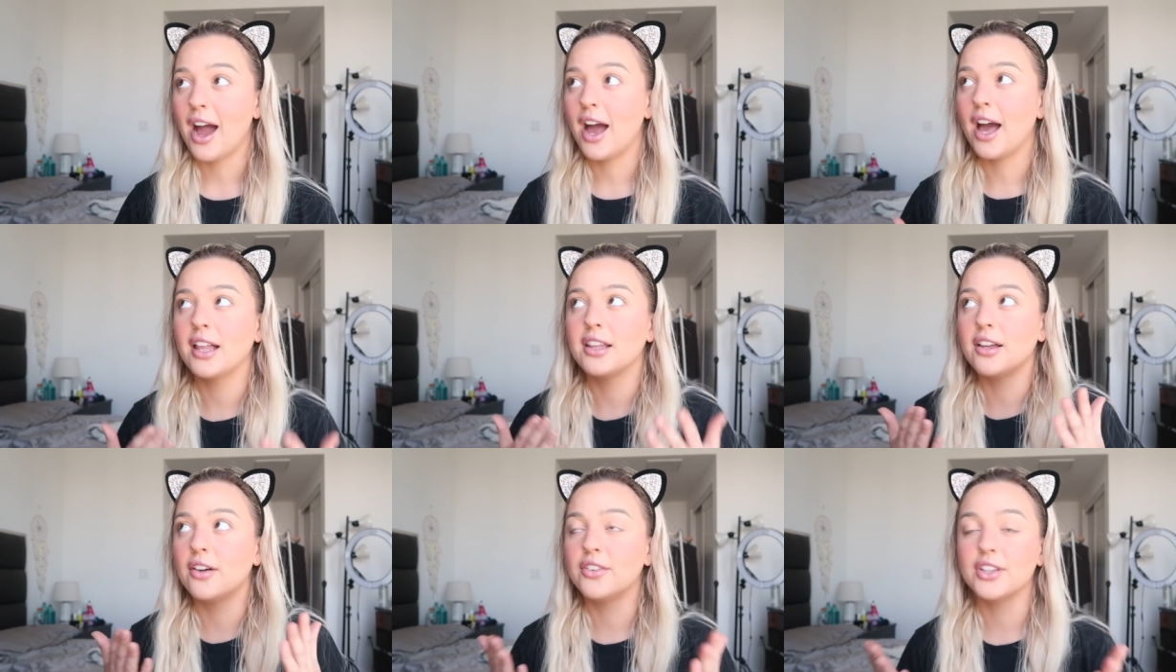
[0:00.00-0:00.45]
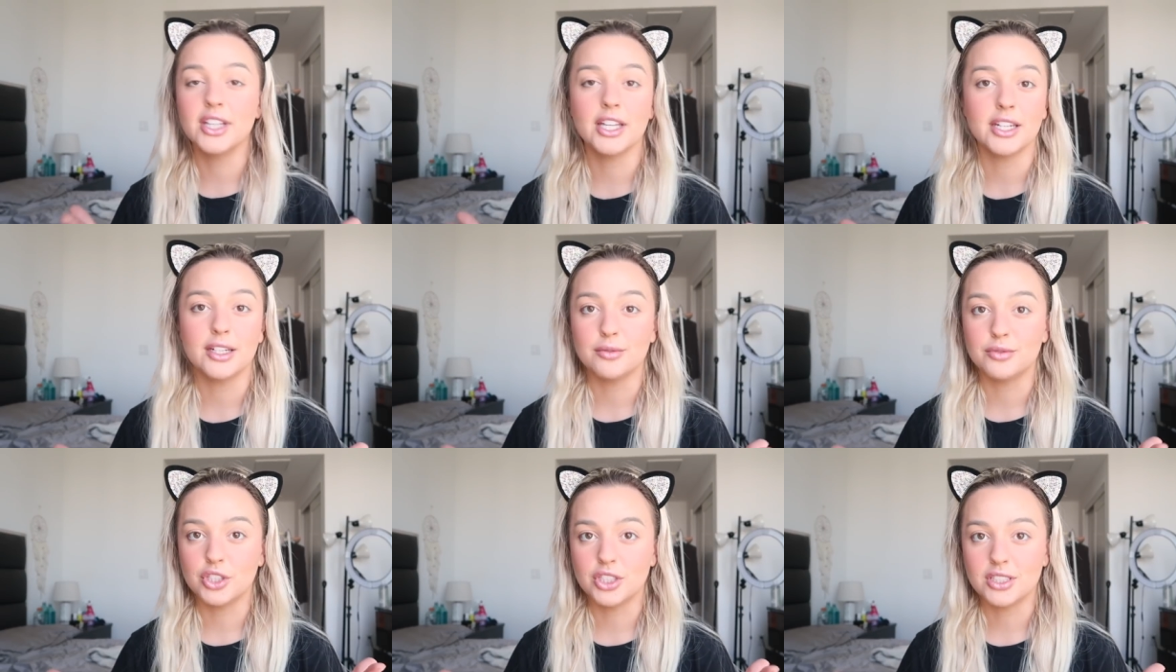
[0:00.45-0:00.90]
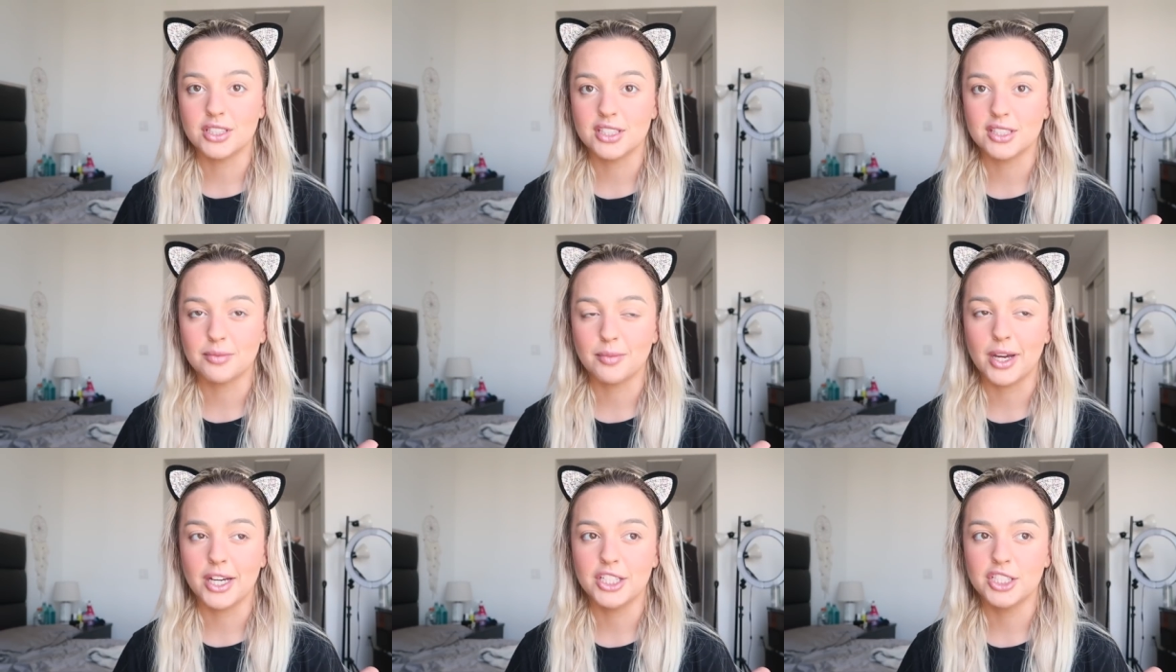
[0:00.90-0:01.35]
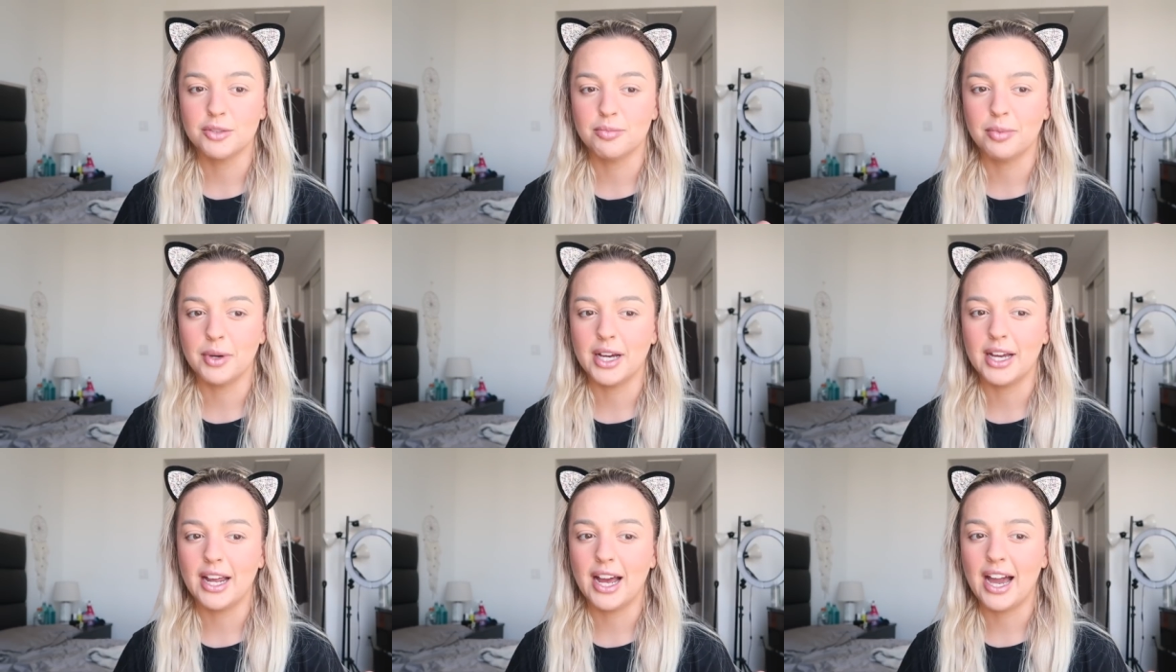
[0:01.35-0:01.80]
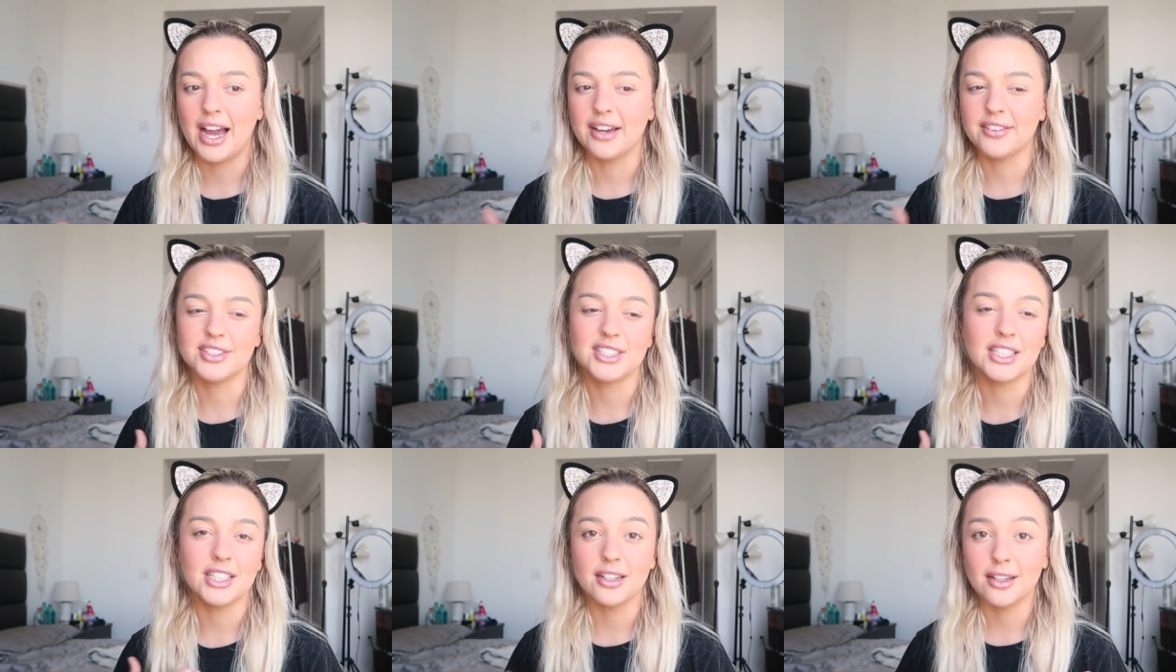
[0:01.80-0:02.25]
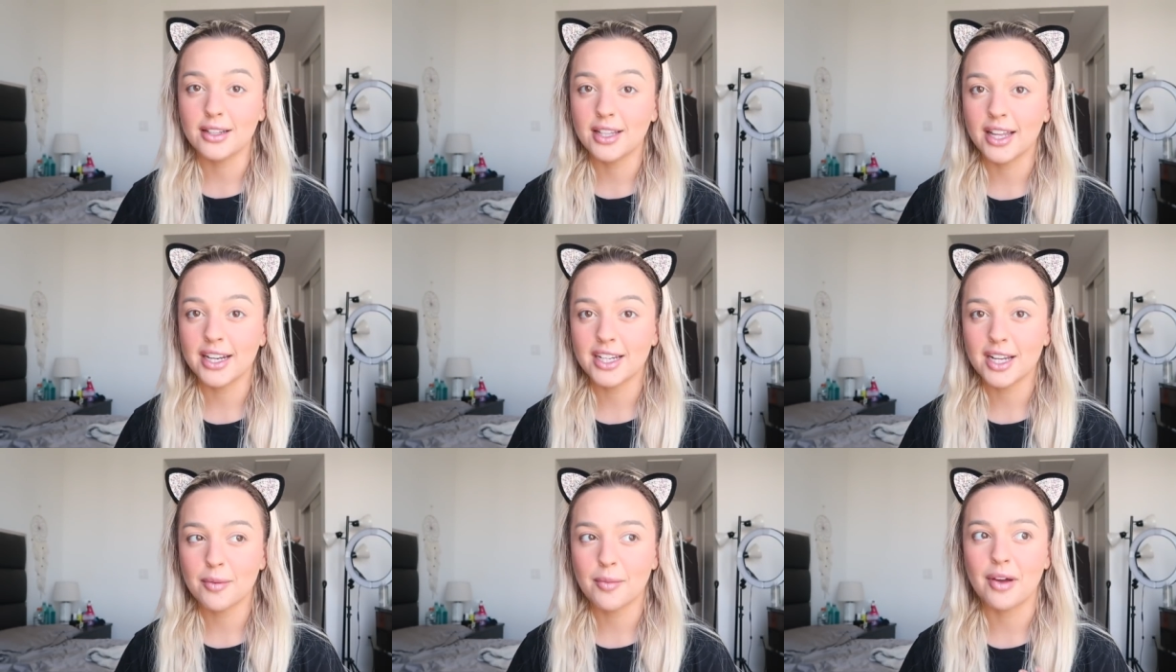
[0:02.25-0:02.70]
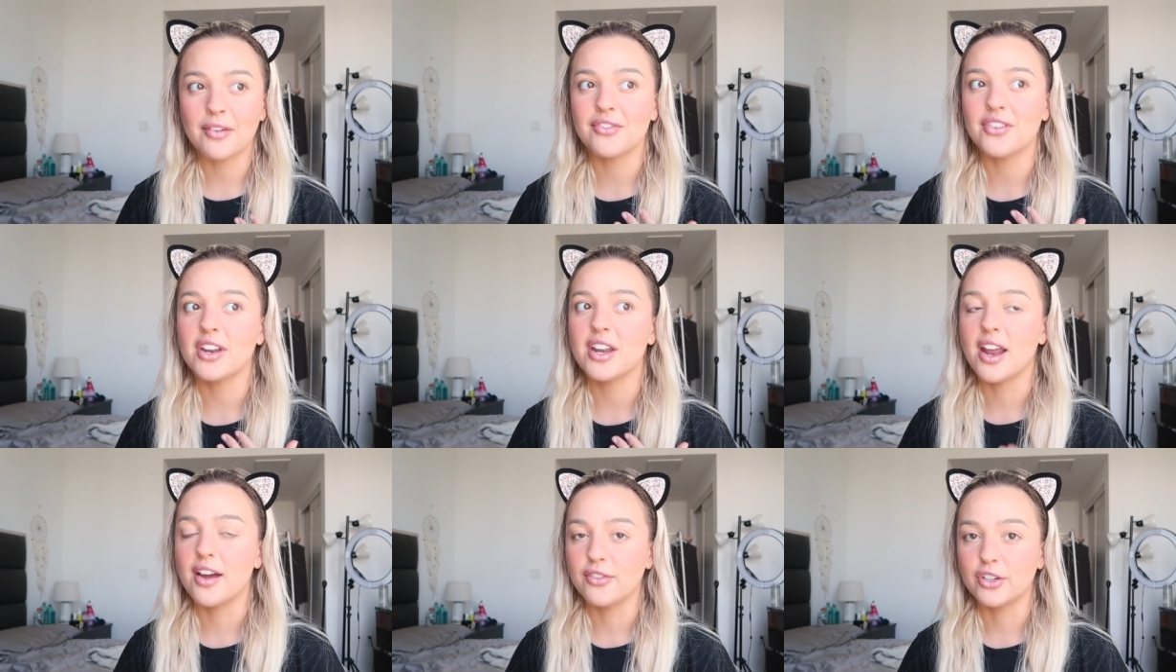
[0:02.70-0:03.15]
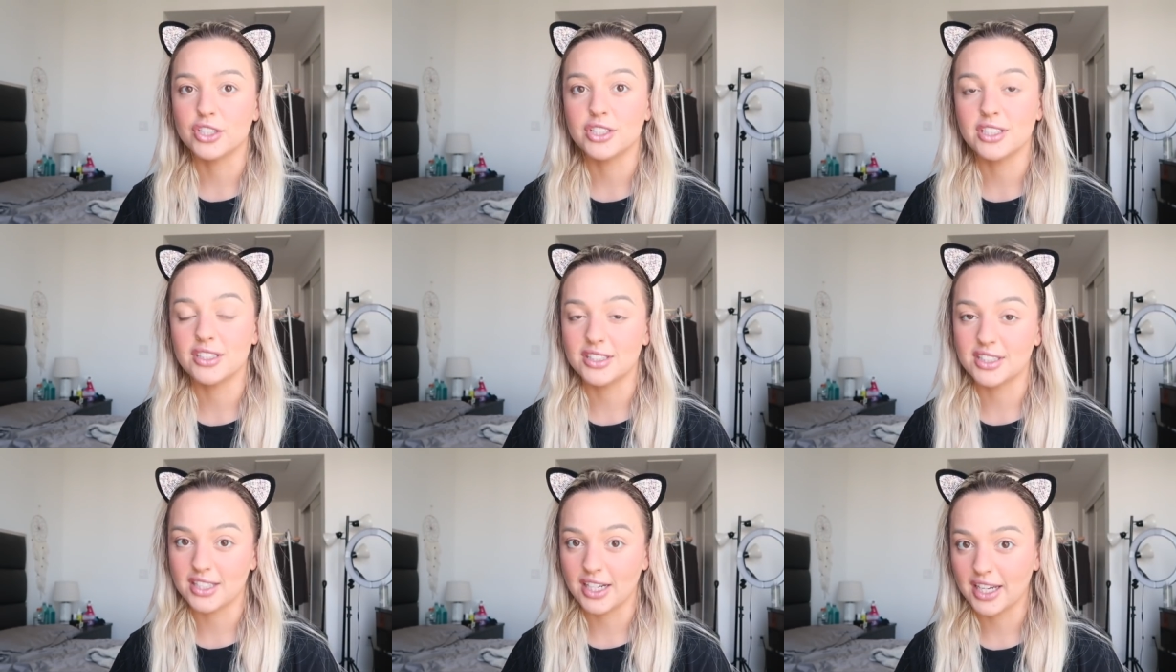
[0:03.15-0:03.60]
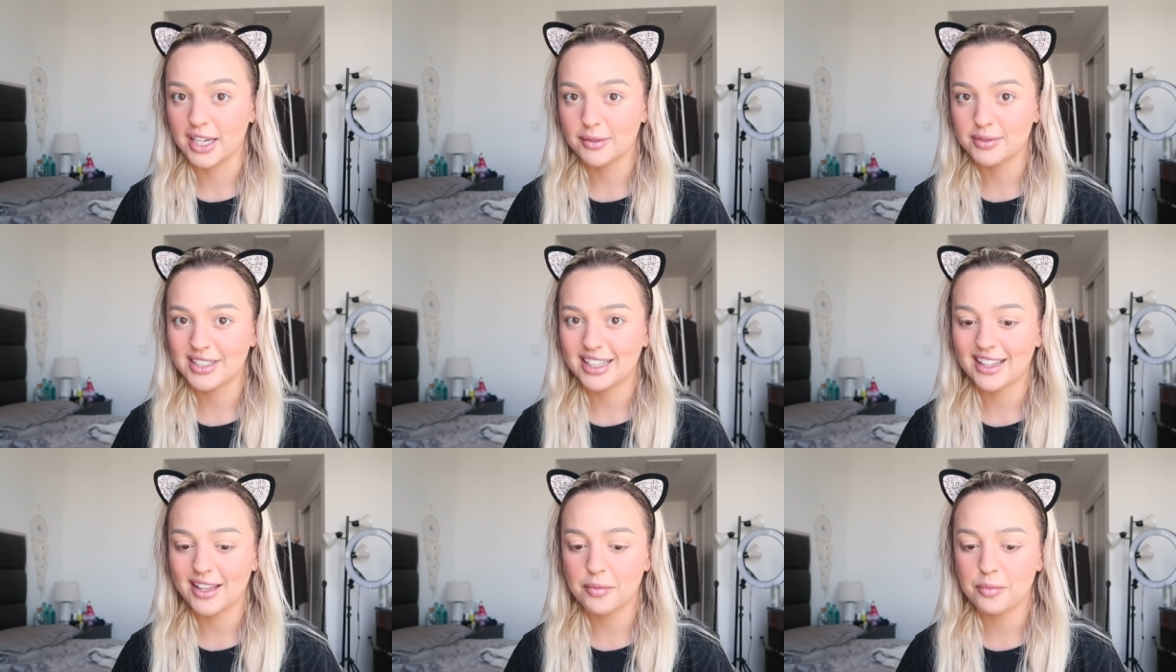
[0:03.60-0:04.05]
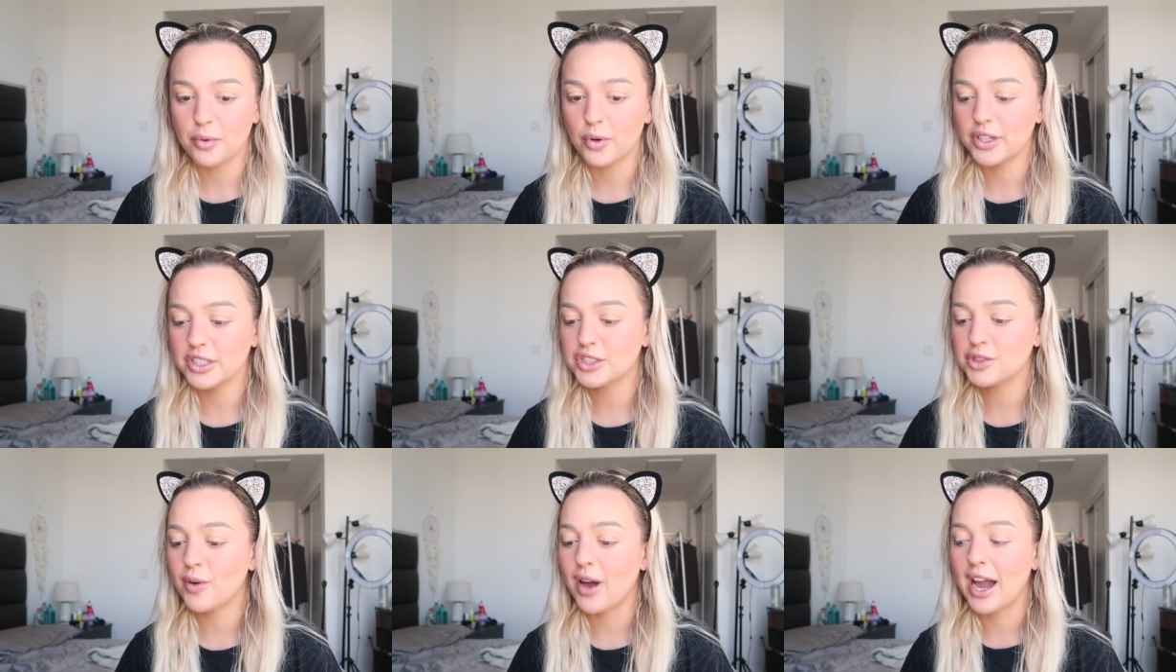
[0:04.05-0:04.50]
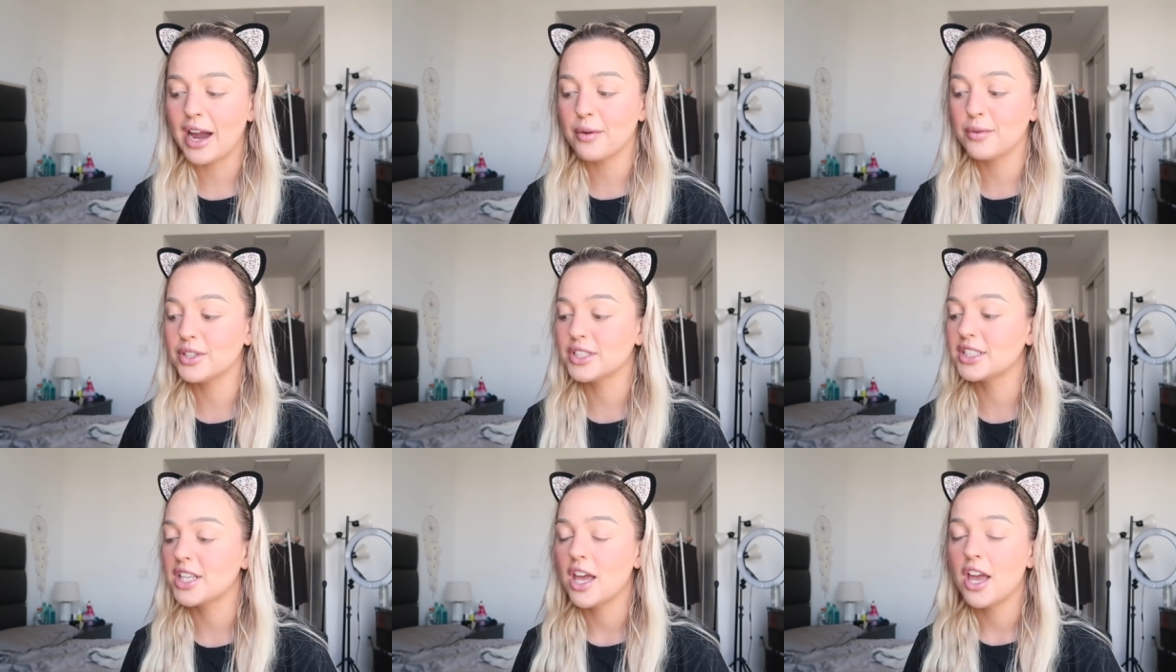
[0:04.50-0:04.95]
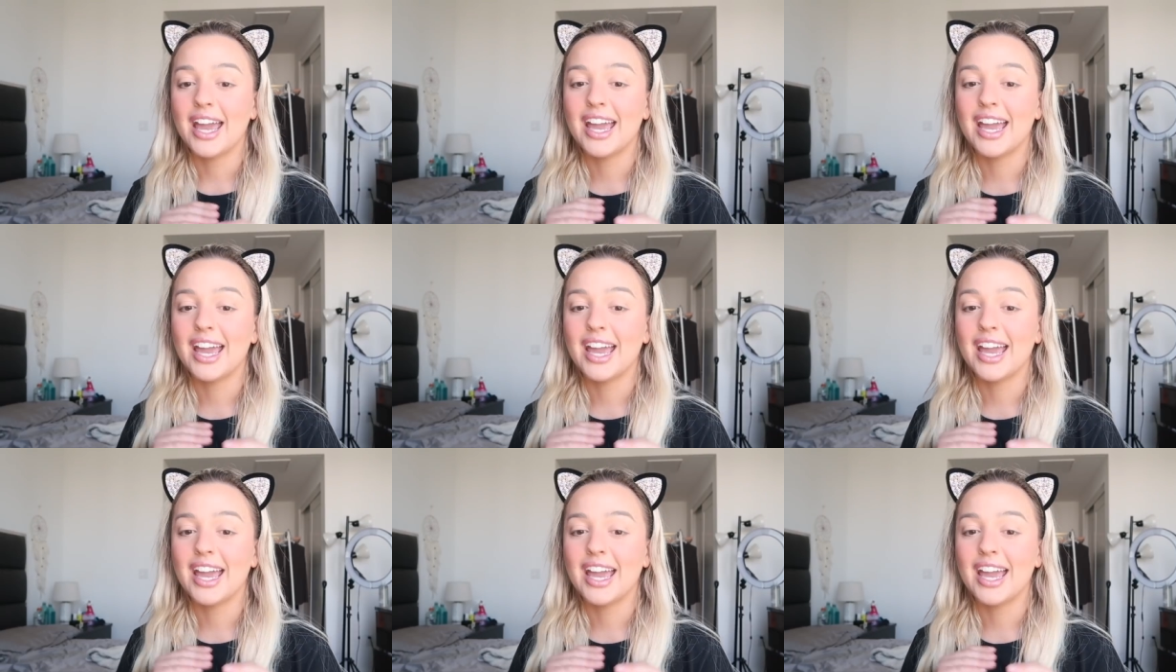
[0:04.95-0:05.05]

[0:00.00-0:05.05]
I love Illenium just as much, but I've seen Illenium. I've never seen Snake Hips at that point, so I was